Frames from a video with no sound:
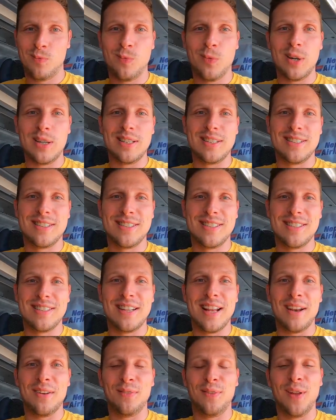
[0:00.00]
once
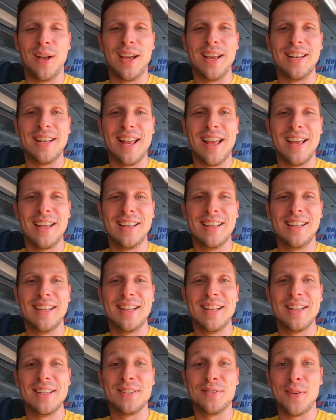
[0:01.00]
that flight
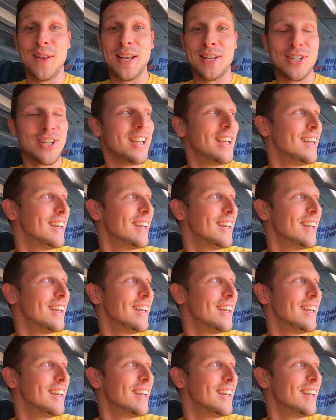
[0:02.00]
is finished.